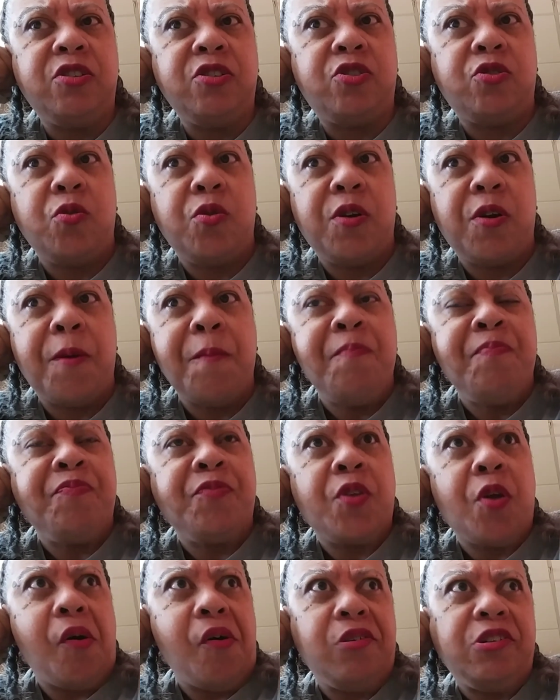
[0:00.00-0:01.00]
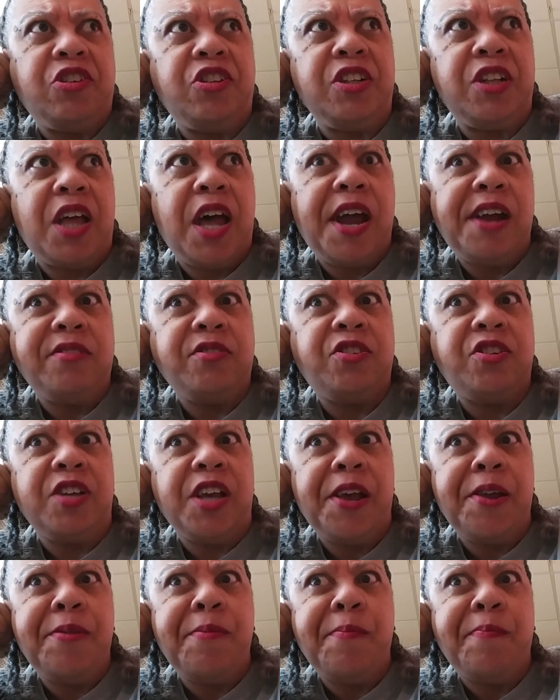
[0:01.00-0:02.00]
disorder. Or she lied and
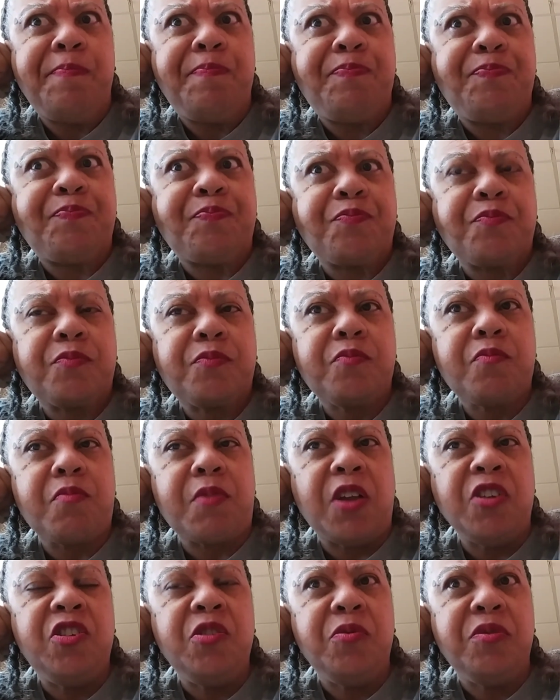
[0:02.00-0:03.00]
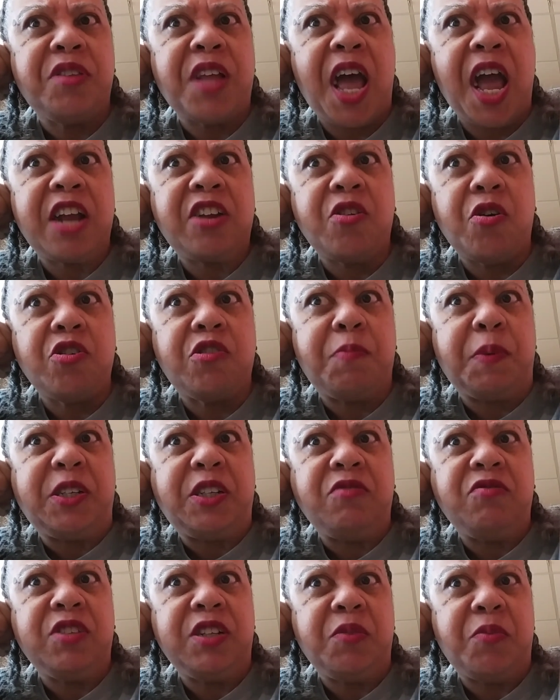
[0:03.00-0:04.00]
said she was diagnosed, but
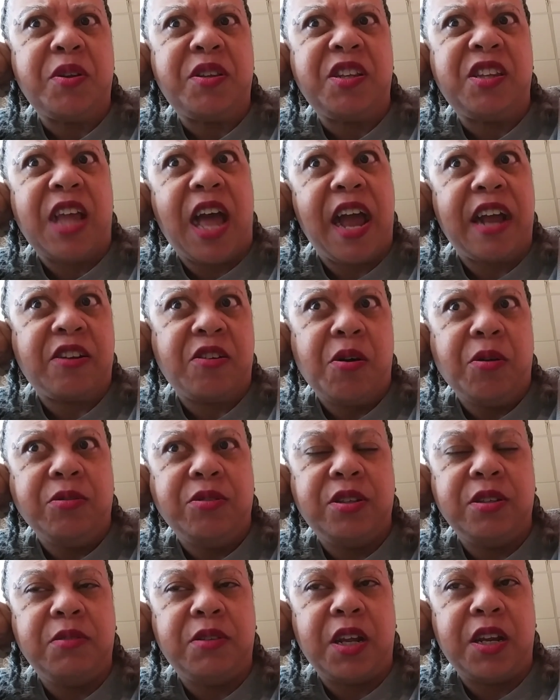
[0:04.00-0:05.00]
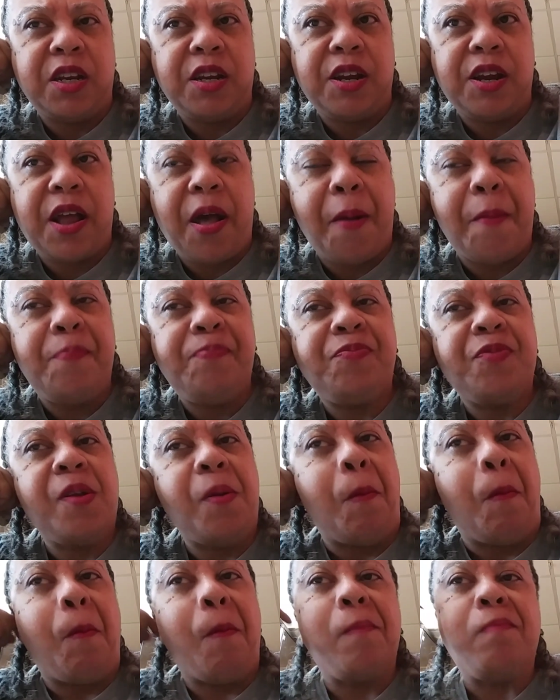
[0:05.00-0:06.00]
she really wasn't diagnosed, and da-da-da-da.
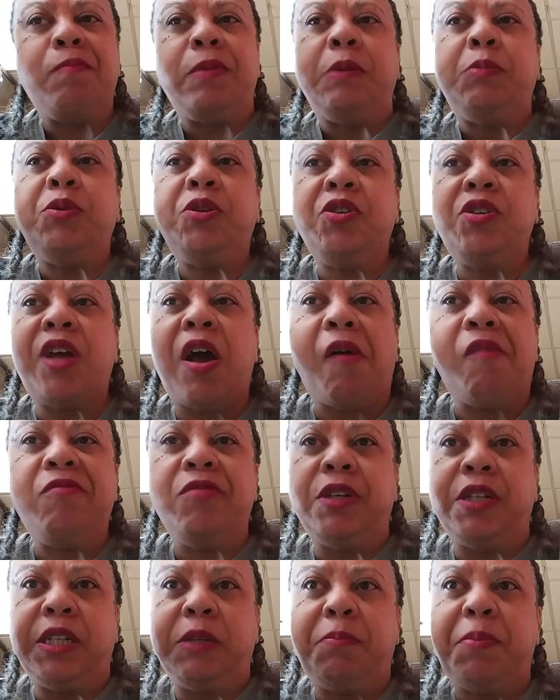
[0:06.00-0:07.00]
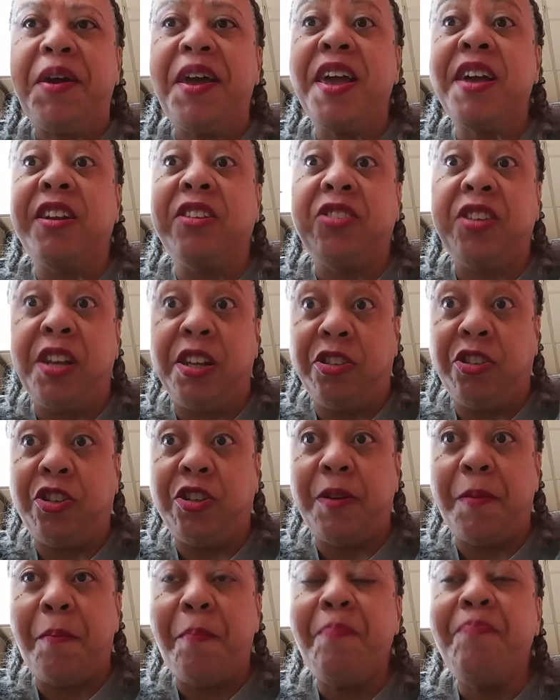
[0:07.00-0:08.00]
People are not really paying
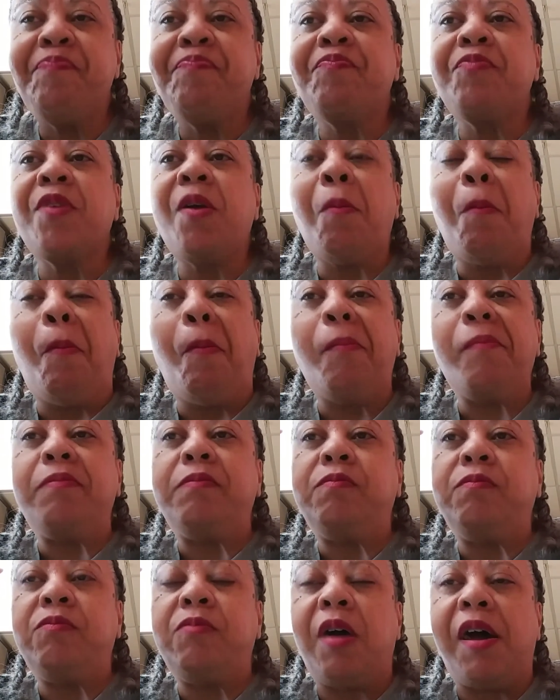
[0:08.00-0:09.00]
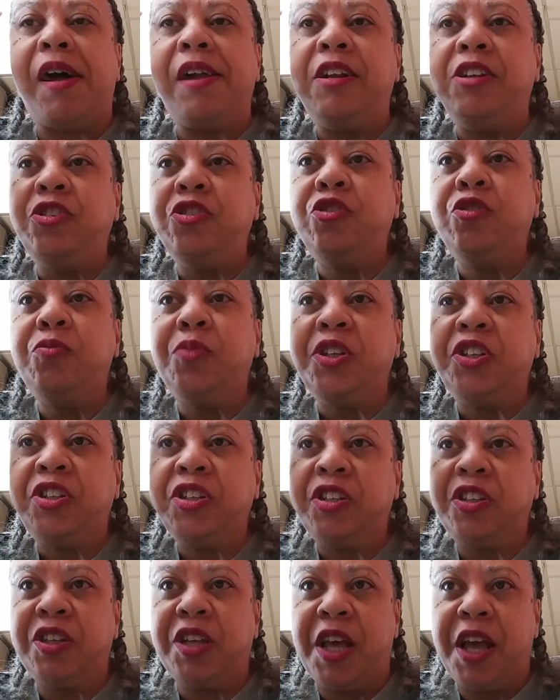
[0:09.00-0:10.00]
attention I listened to what
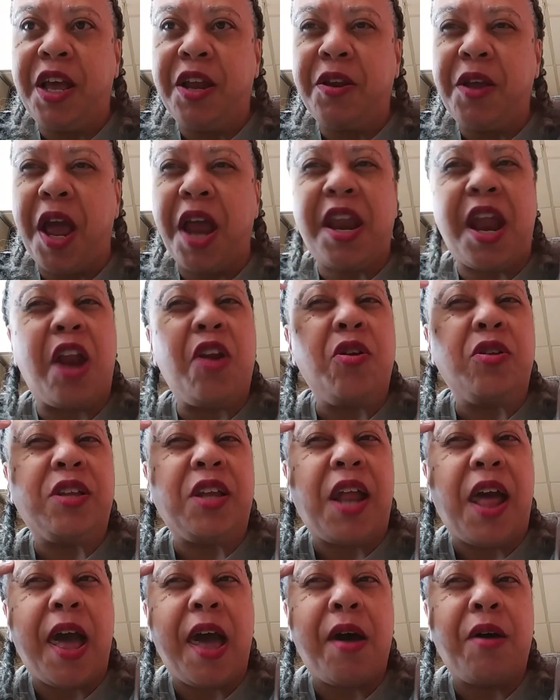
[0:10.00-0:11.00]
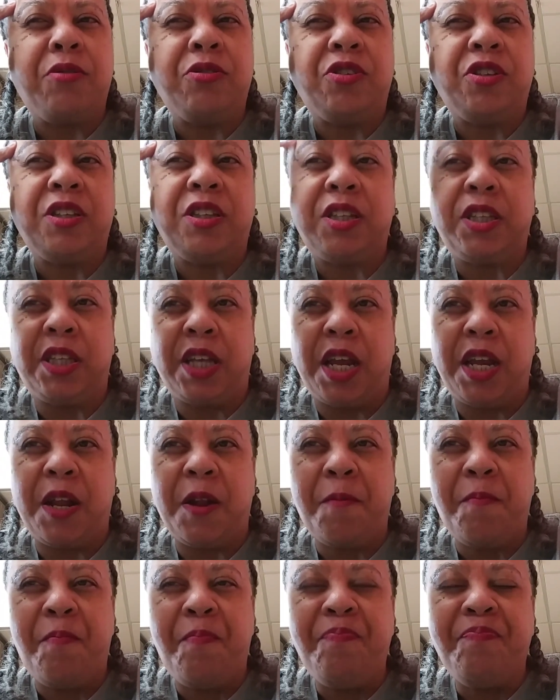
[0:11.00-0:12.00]
she said, and I looked at how she said
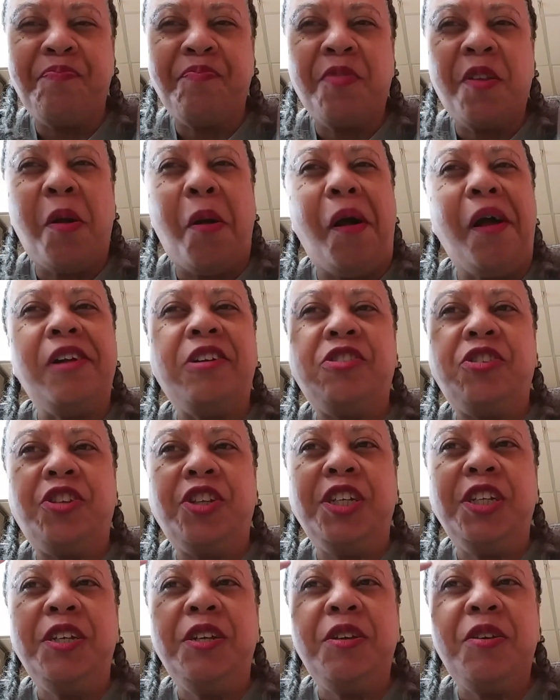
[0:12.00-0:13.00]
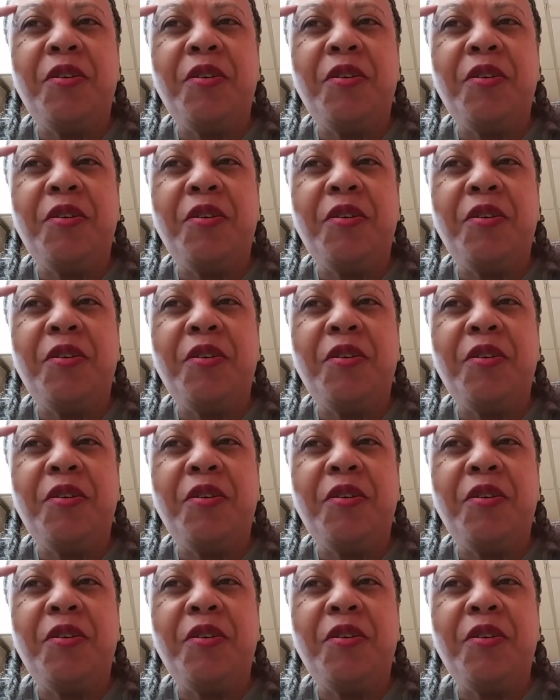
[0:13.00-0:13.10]
it, and she